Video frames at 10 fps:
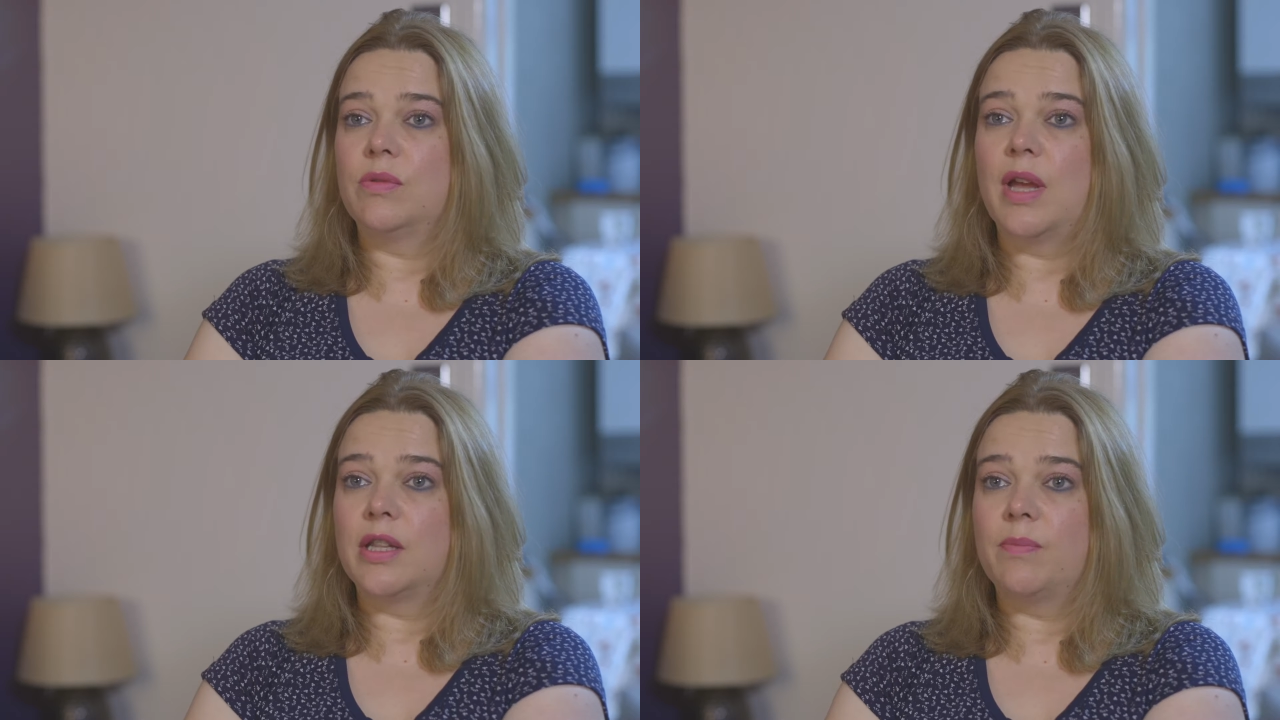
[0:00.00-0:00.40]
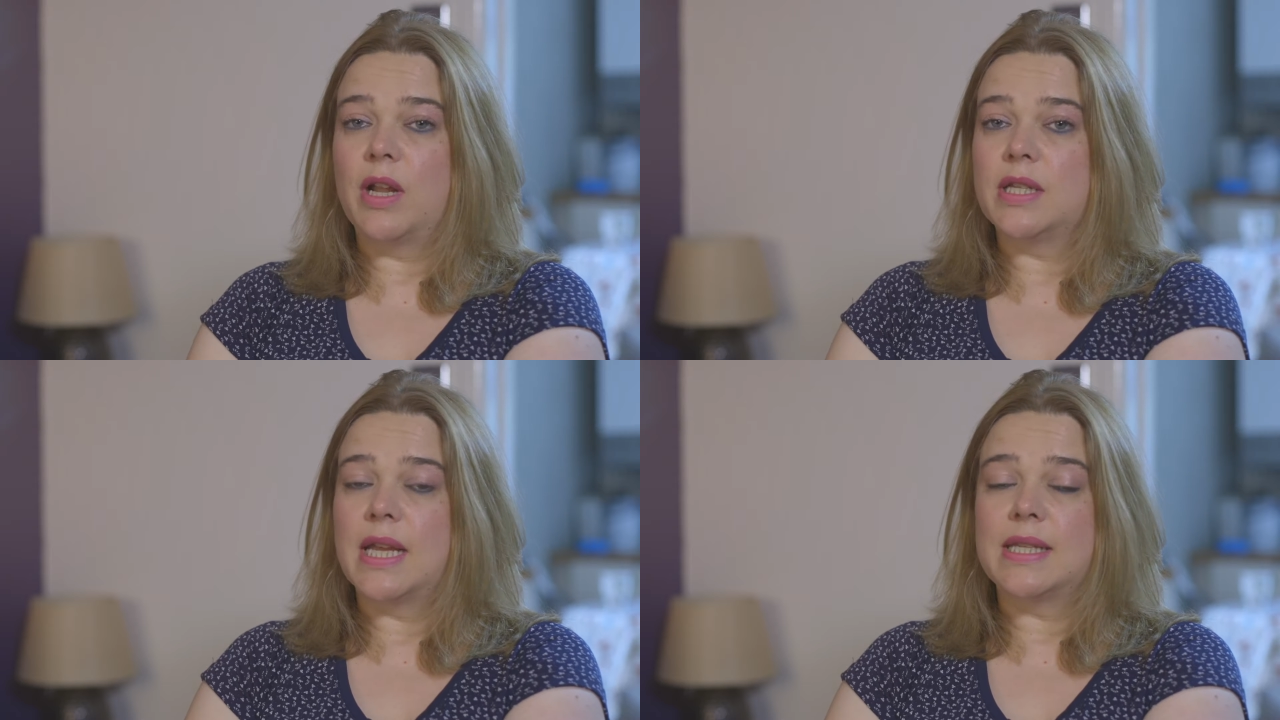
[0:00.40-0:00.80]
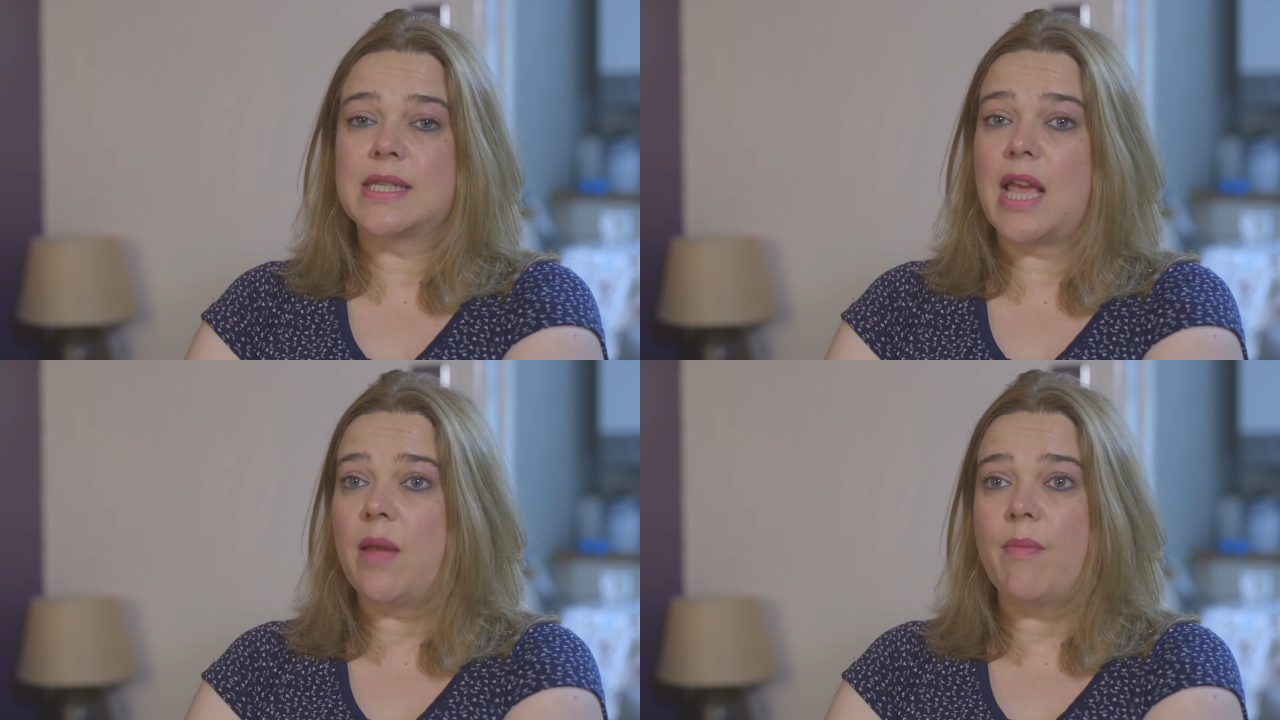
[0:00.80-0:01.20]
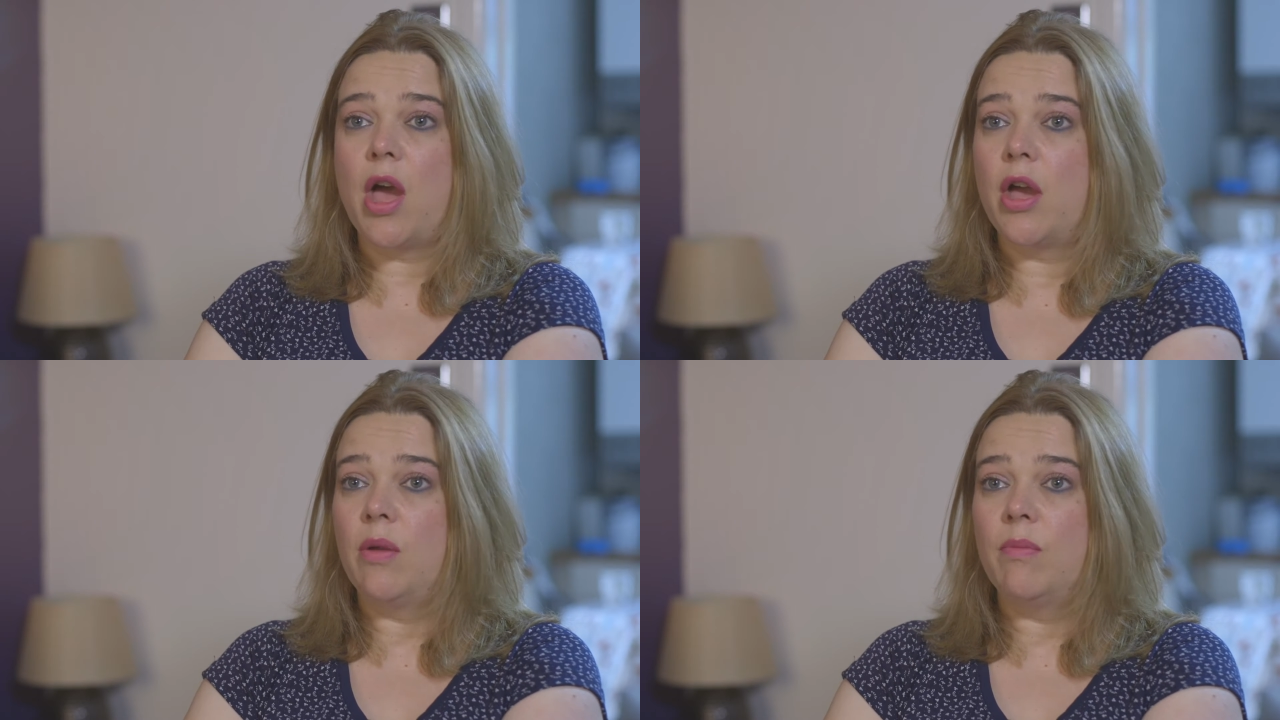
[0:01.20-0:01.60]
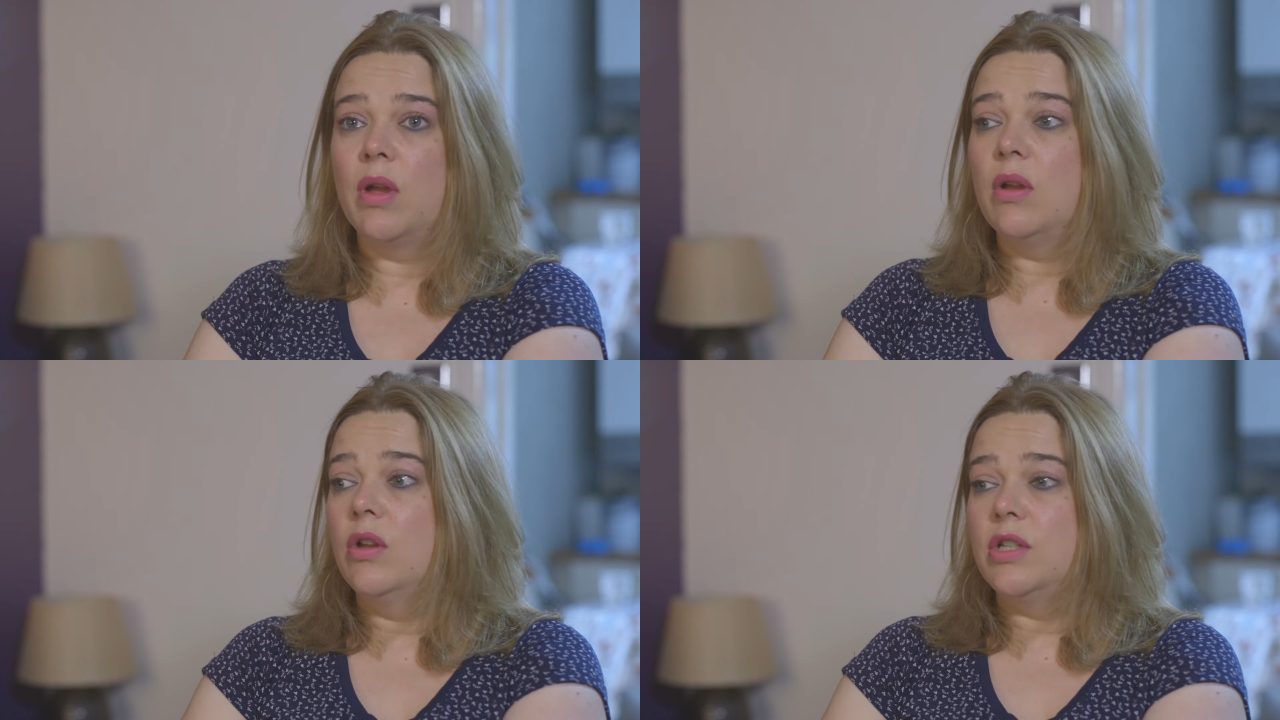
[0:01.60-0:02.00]
I had the blood tests, came home,
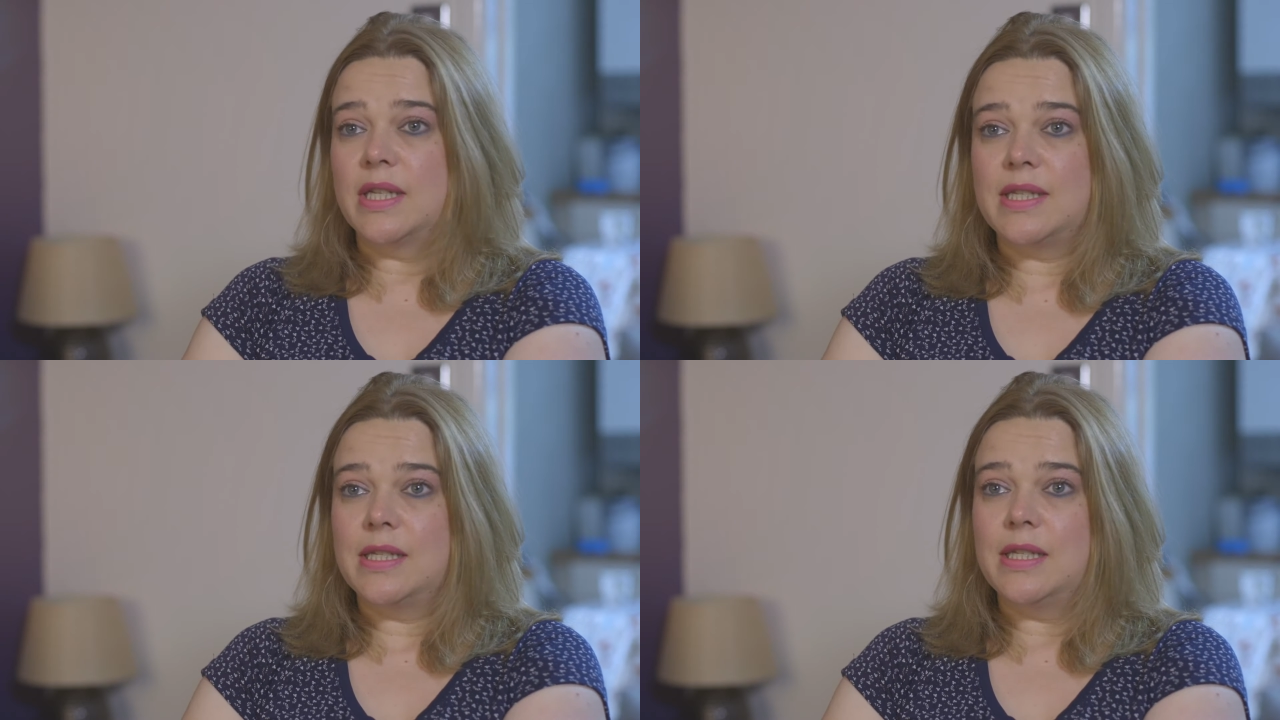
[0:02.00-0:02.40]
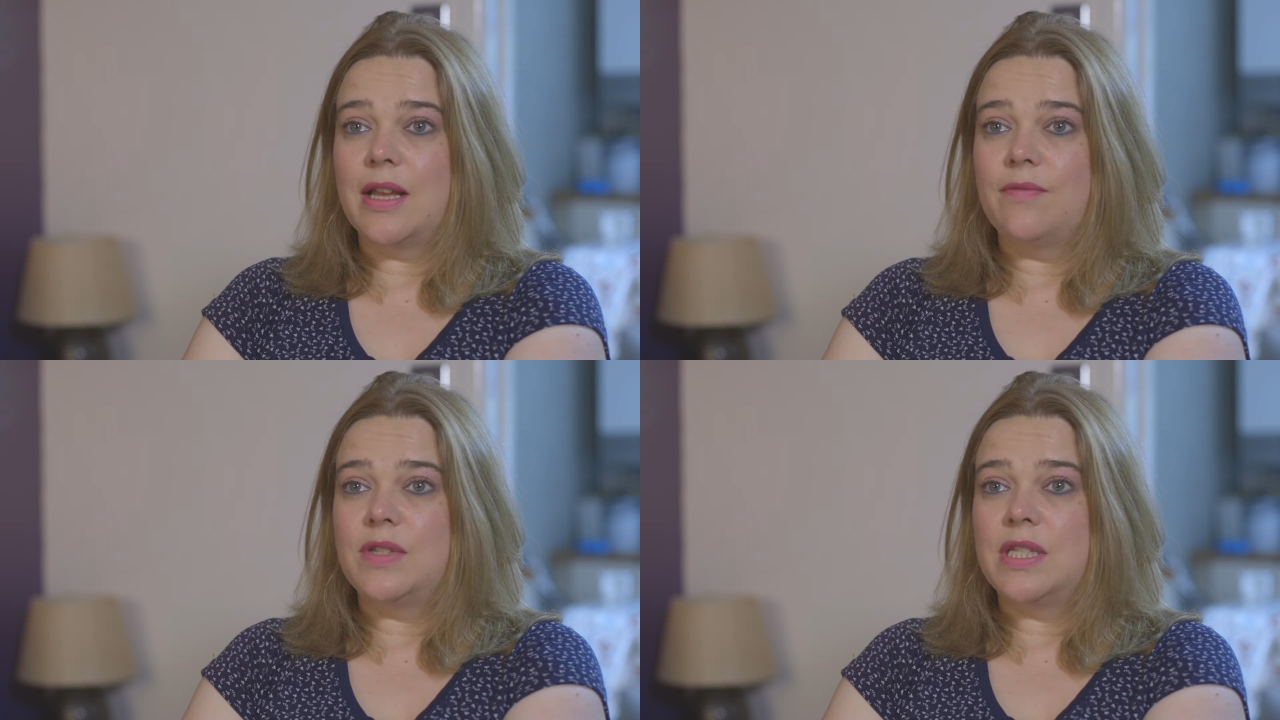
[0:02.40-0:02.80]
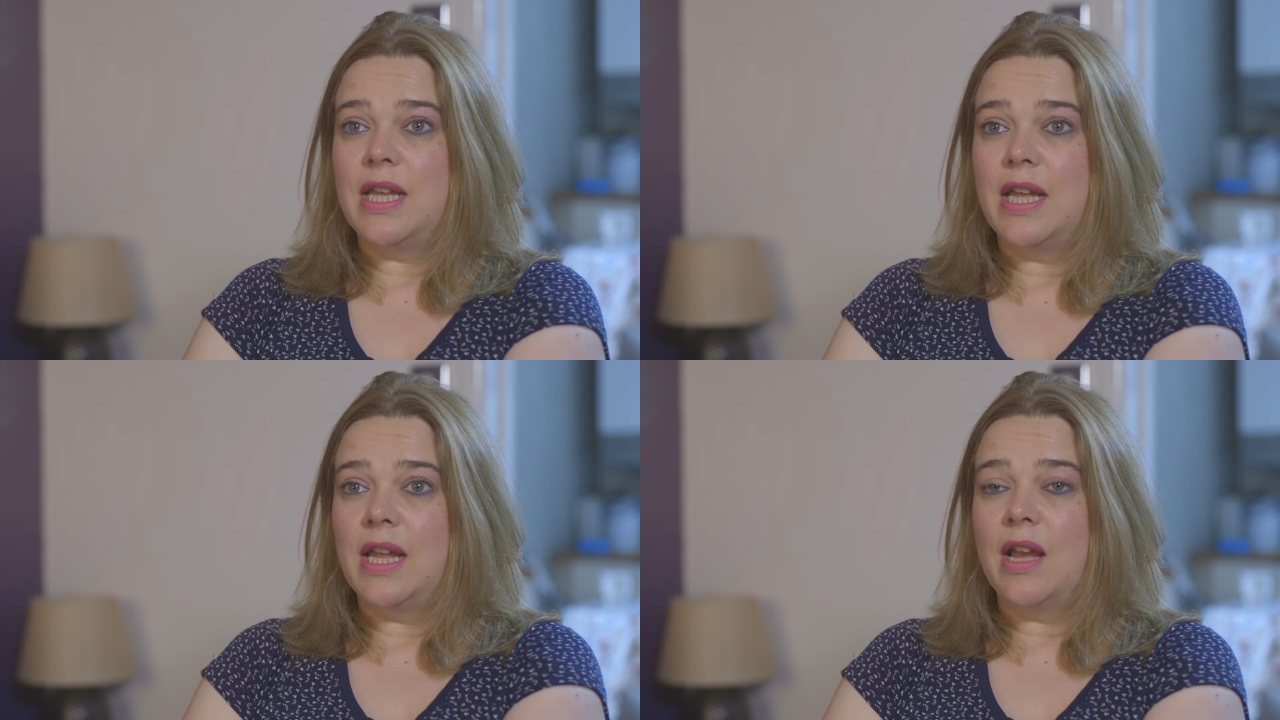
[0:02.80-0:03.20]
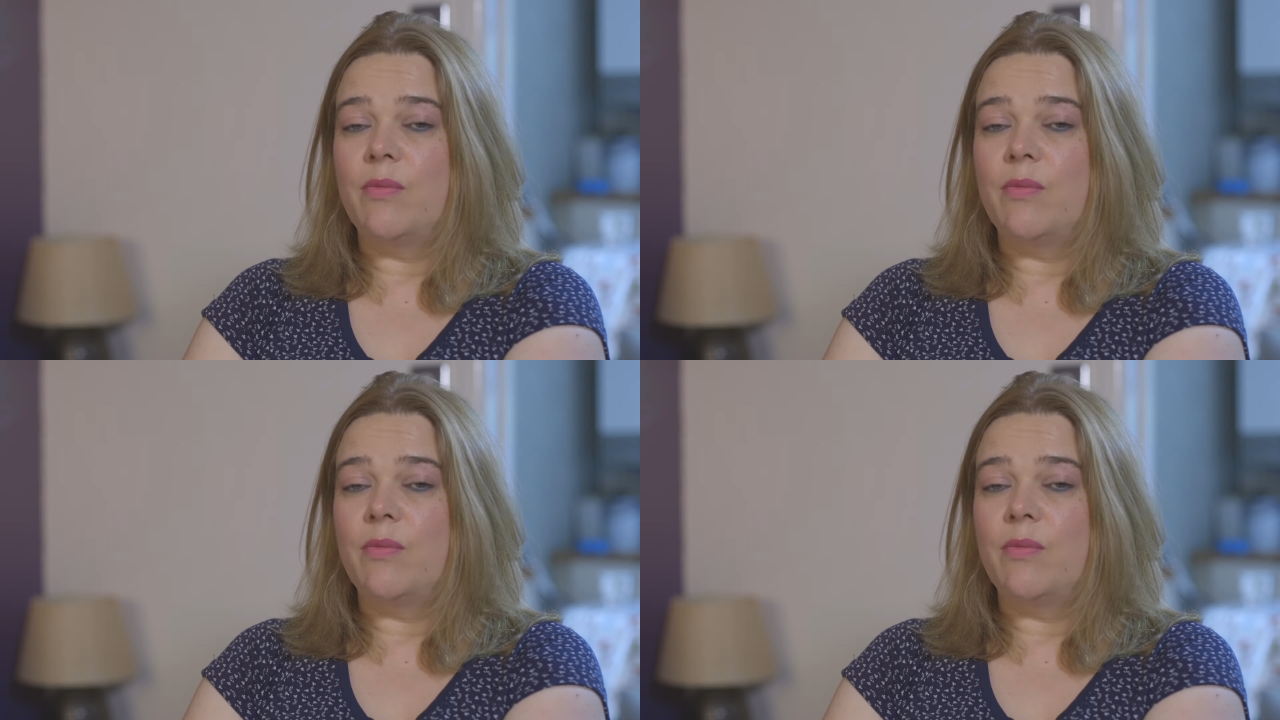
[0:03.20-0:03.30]
just sitting down for tea,